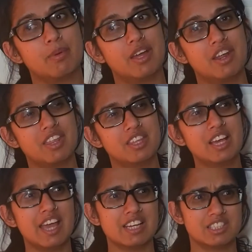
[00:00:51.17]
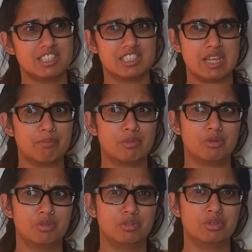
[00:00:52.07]
And I think I actually slept
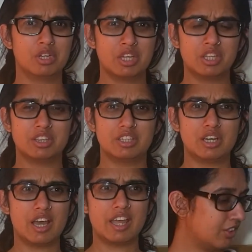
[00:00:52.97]
through the night.